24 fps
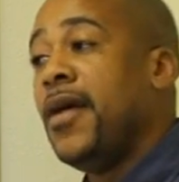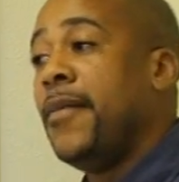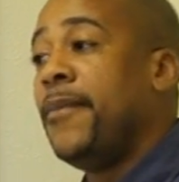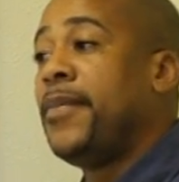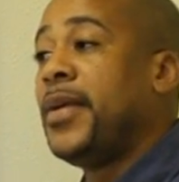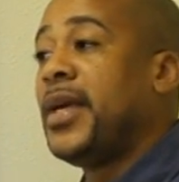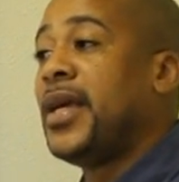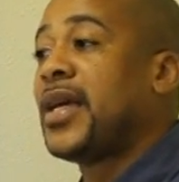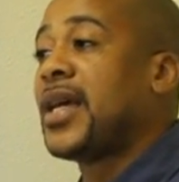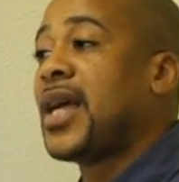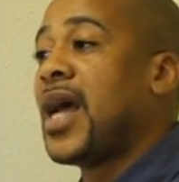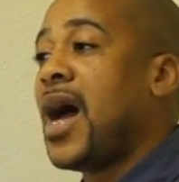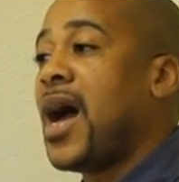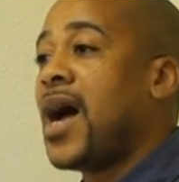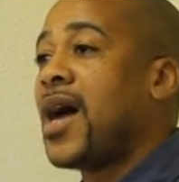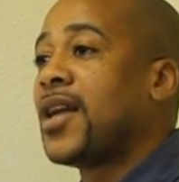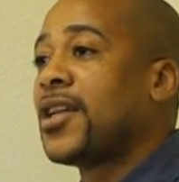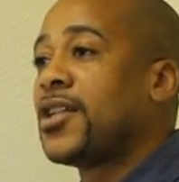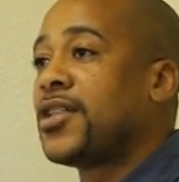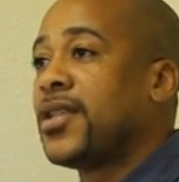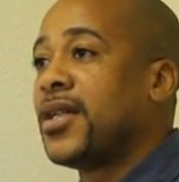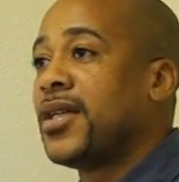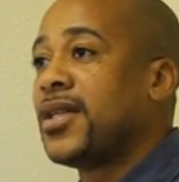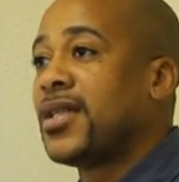be
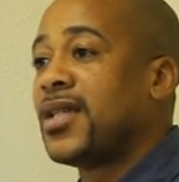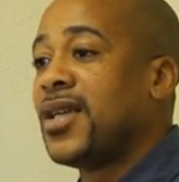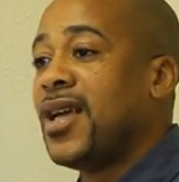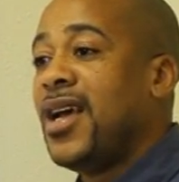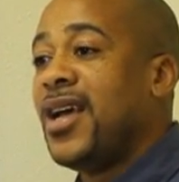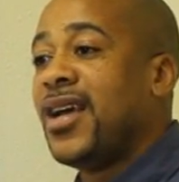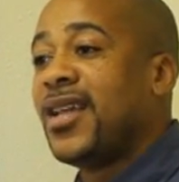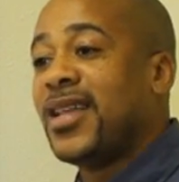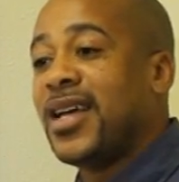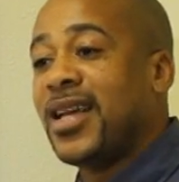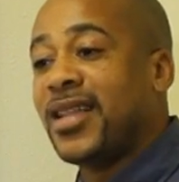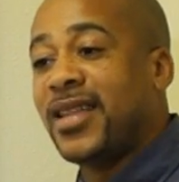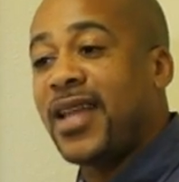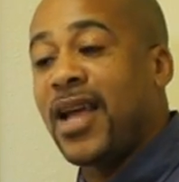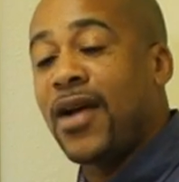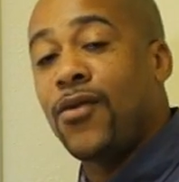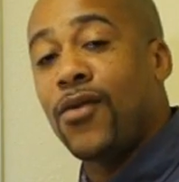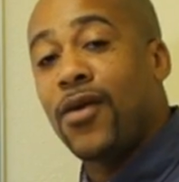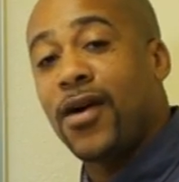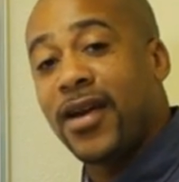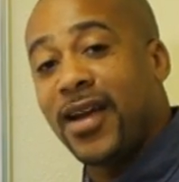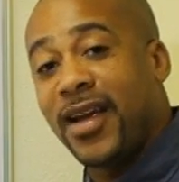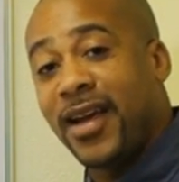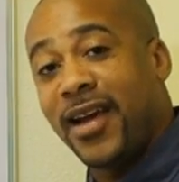conscious that they
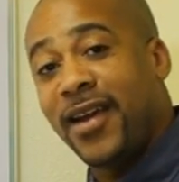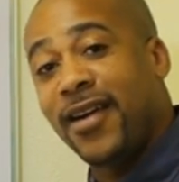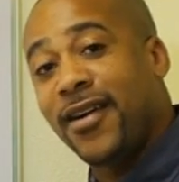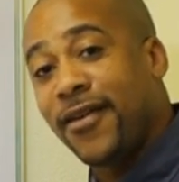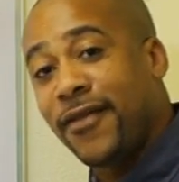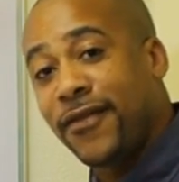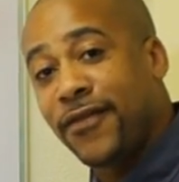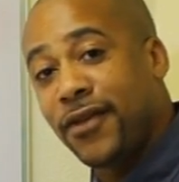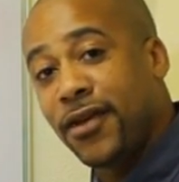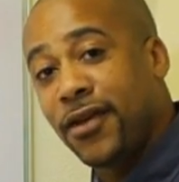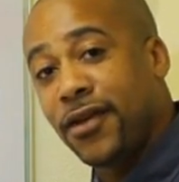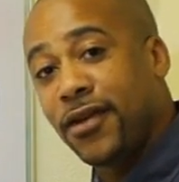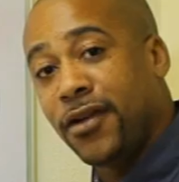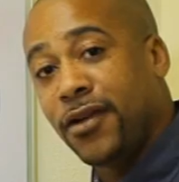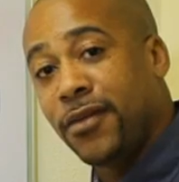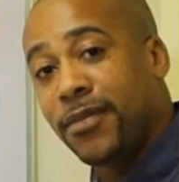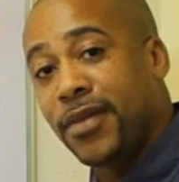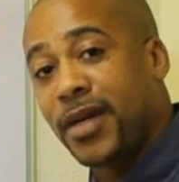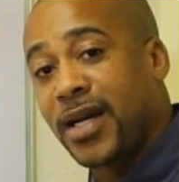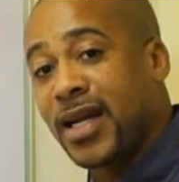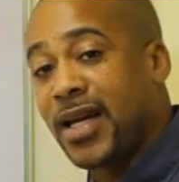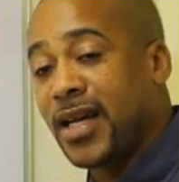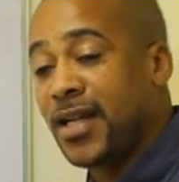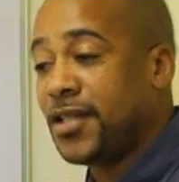want to interview you
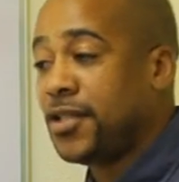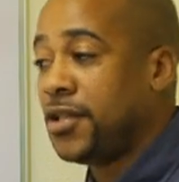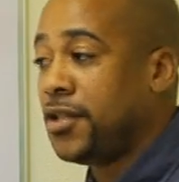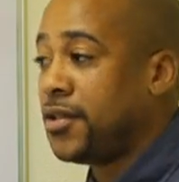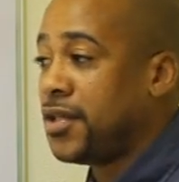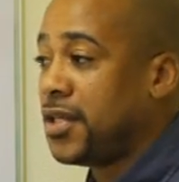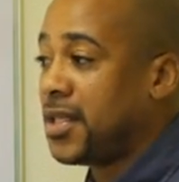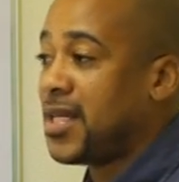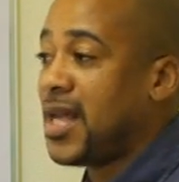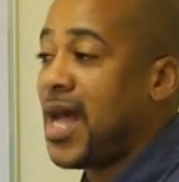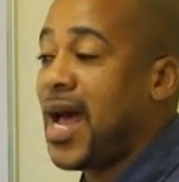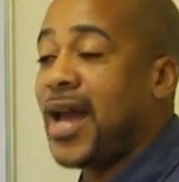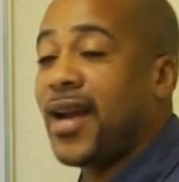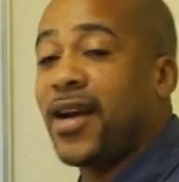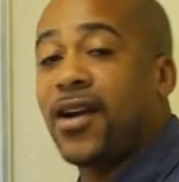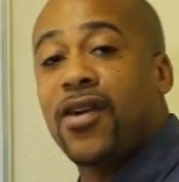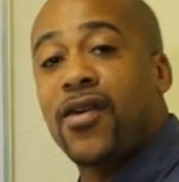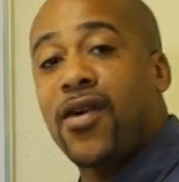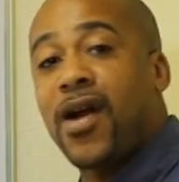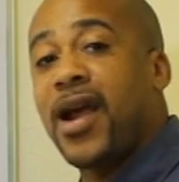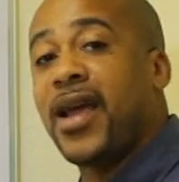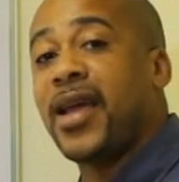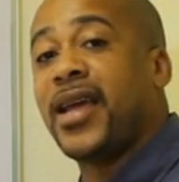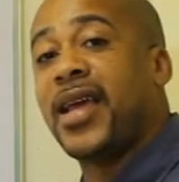because you just had a
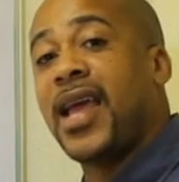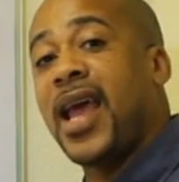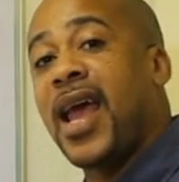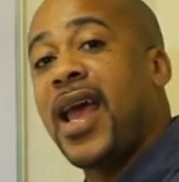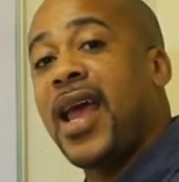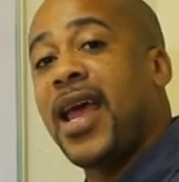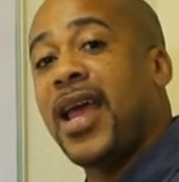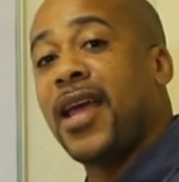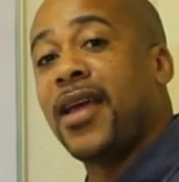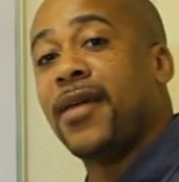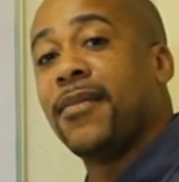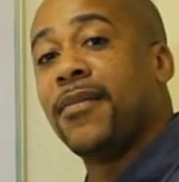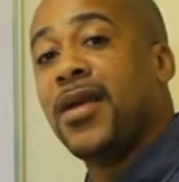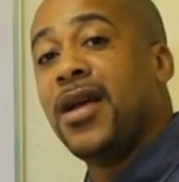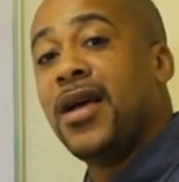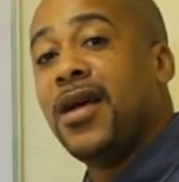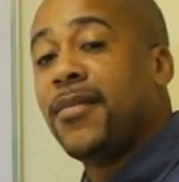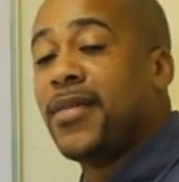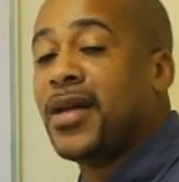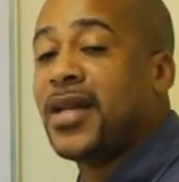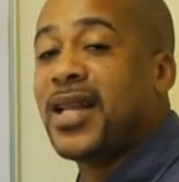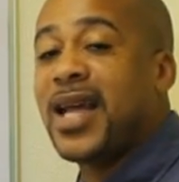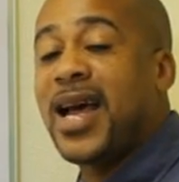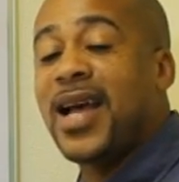great game
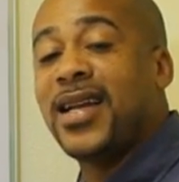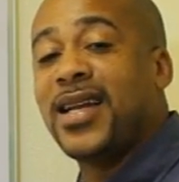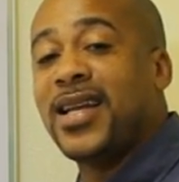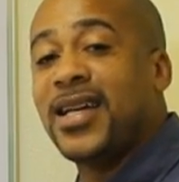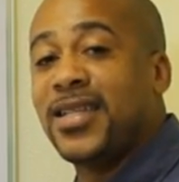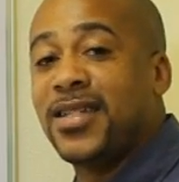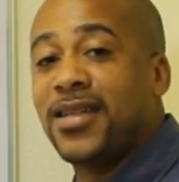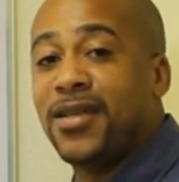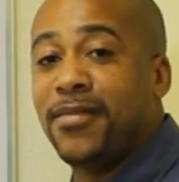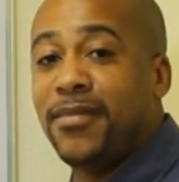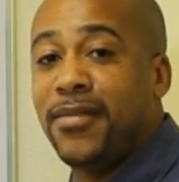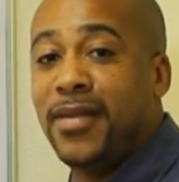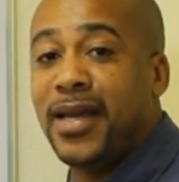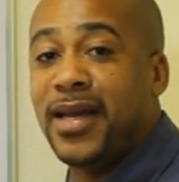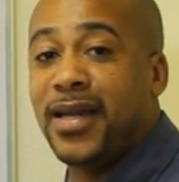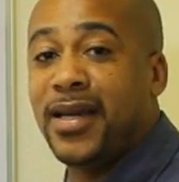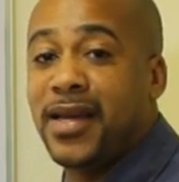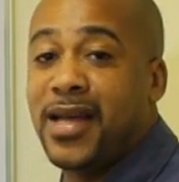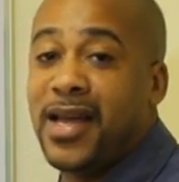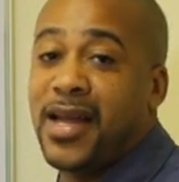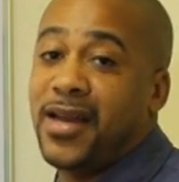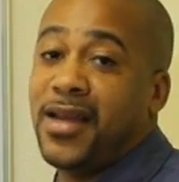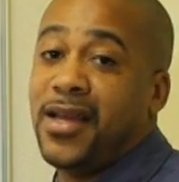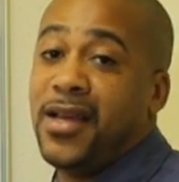but that doesn't mean
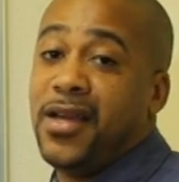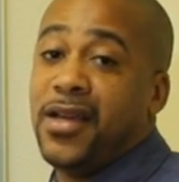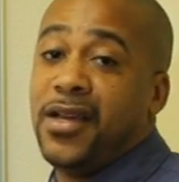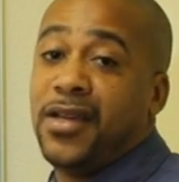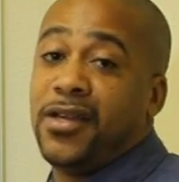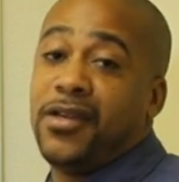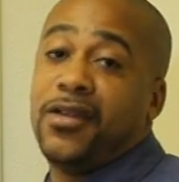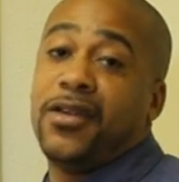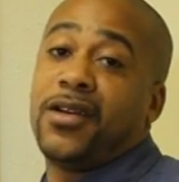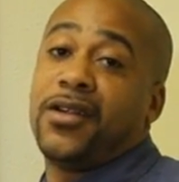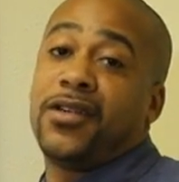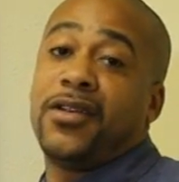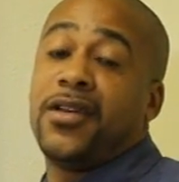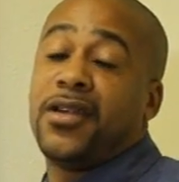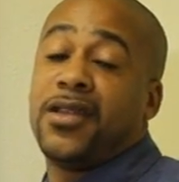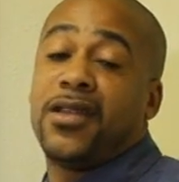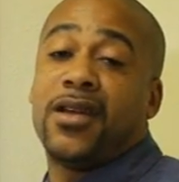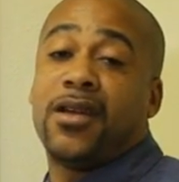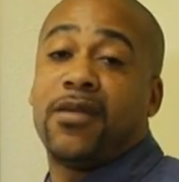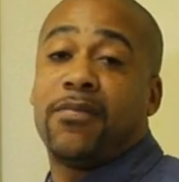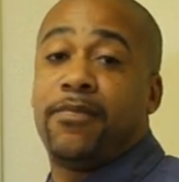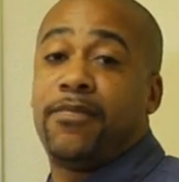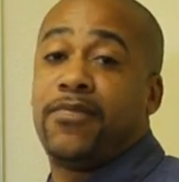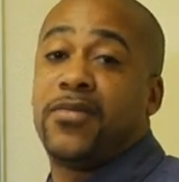that you're,
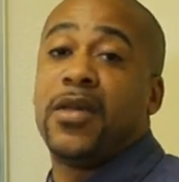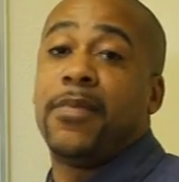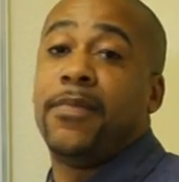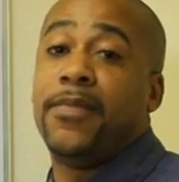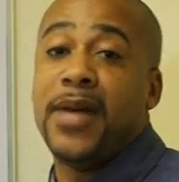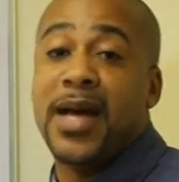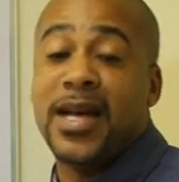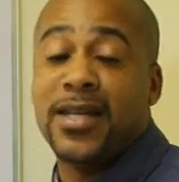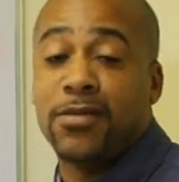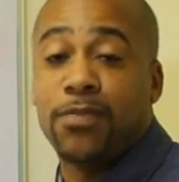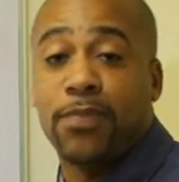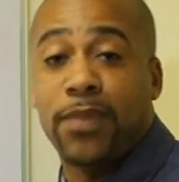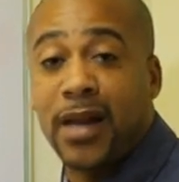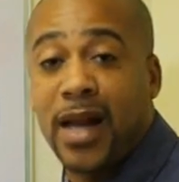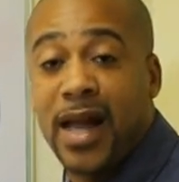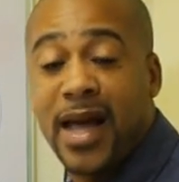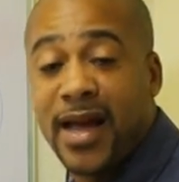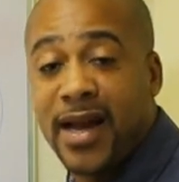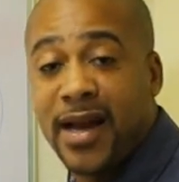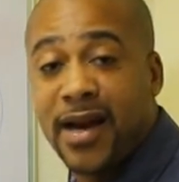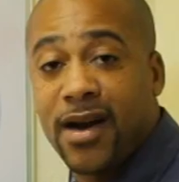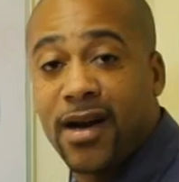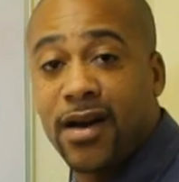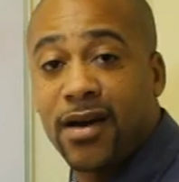the, the best
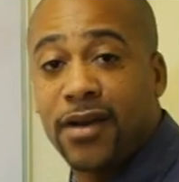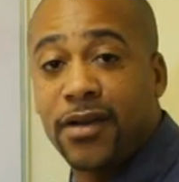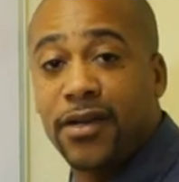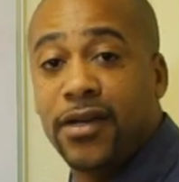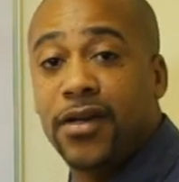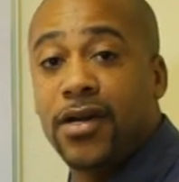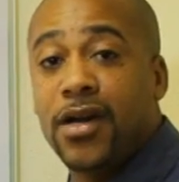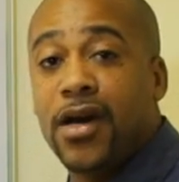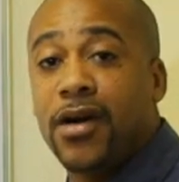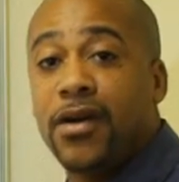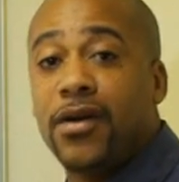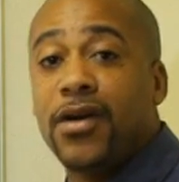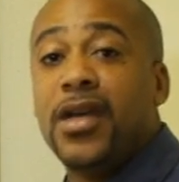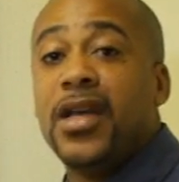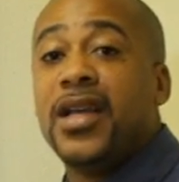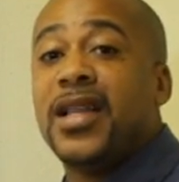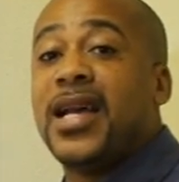player, you know.